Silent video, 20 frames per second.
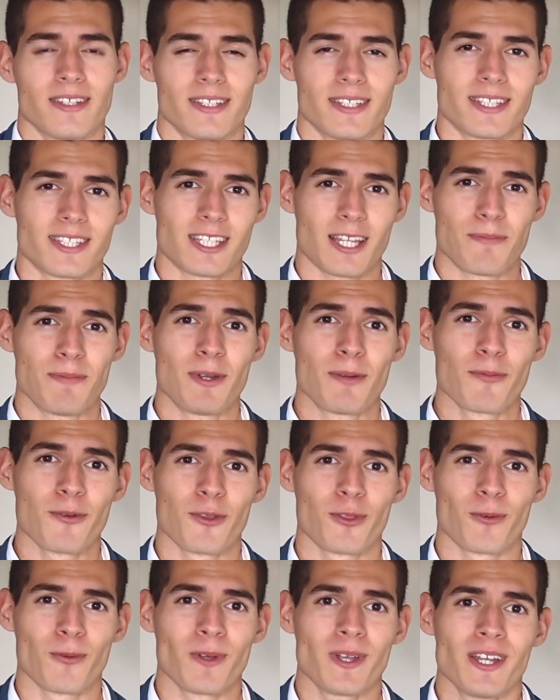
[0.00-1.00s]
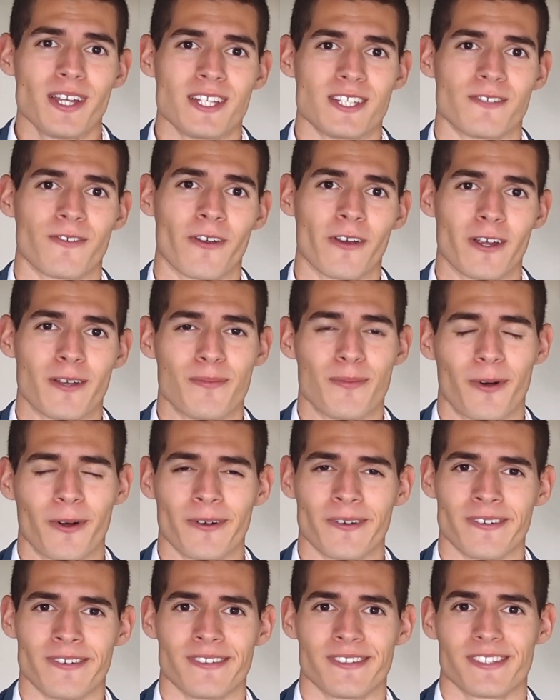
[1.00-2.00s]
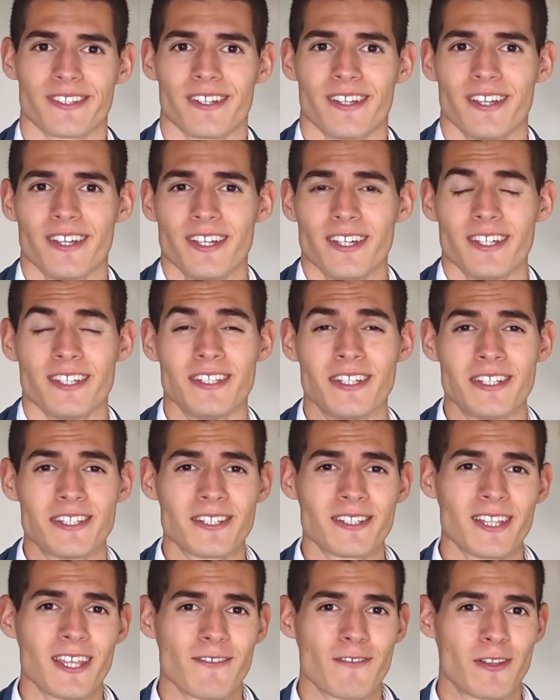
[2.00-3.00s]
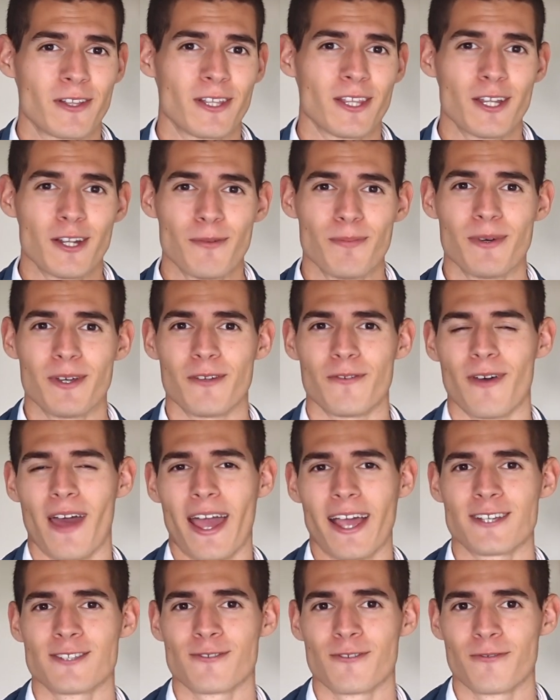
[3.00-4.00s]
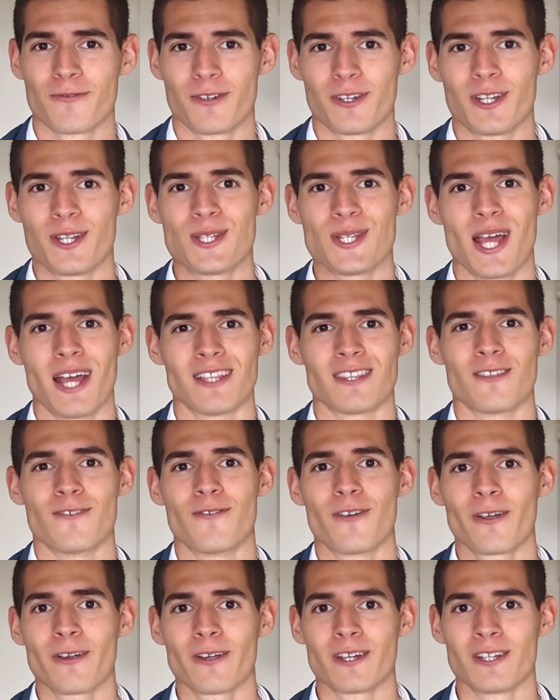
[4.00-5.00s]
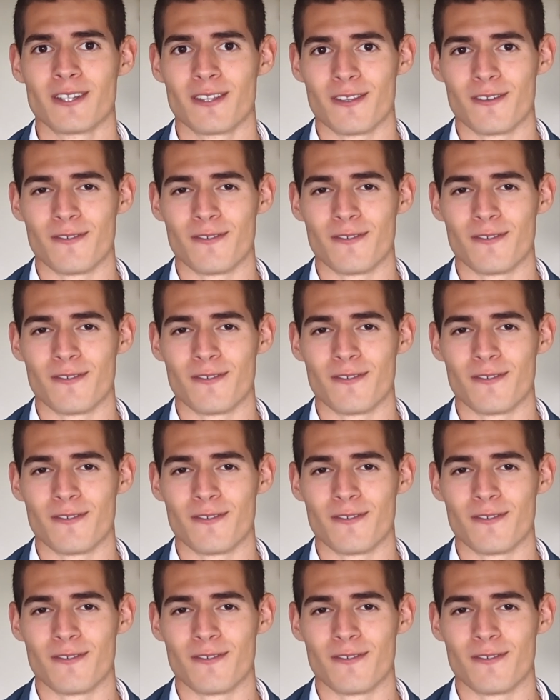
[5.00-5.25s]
Step number 3 is very important. You need to leave a little bit of extra footage at the very end of the